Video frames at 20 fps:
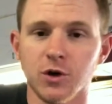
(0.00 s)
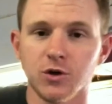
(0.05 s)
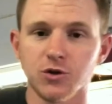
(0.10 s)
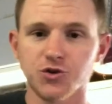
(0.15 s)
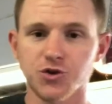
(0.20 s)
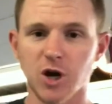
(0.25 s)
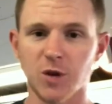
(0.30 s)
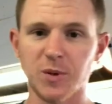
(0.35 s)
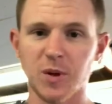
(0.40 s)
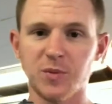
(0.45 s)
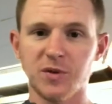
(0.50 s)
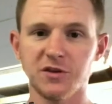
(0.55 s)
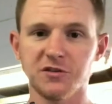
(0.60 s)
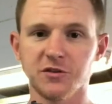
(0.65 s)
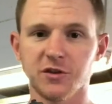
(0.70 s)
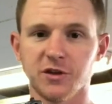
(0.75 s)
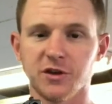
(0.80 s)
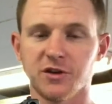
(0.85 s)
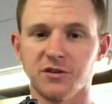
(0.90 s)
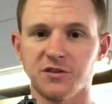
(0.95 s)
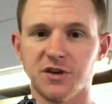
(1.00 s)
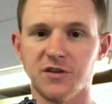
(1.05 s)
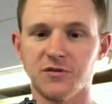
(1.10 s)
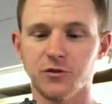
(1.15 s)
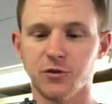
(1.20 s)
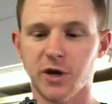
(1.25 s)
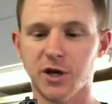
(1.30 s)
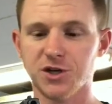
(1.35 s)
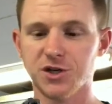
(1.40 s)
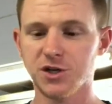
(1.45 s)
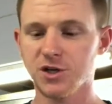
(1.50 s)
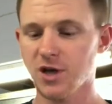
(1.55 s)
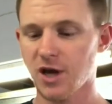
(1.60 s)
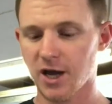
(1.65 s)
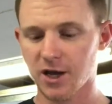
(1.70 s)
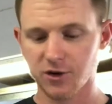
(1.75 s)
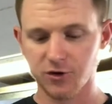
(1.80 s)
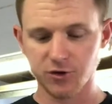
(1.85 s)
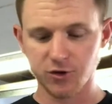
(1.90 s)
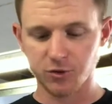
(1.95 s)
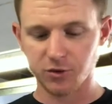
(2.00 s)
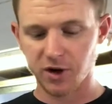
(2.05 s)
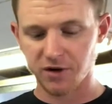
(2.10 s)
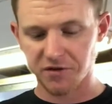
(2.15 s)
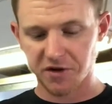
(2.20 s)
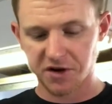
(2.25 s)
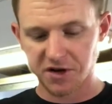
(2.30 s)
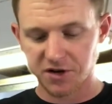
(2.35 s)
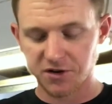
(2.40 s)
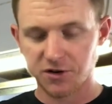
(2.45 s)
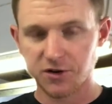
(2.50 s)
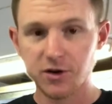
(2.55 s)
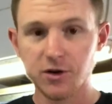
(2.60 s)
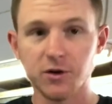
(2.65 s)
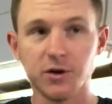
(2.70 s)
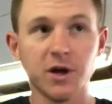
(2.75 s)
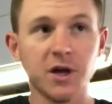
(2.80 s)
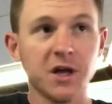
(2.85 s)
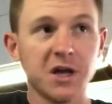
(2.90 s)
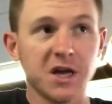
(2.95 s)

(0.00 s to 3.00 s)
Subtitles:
draw my pistol in a safe direction. I can do whatever I need to do.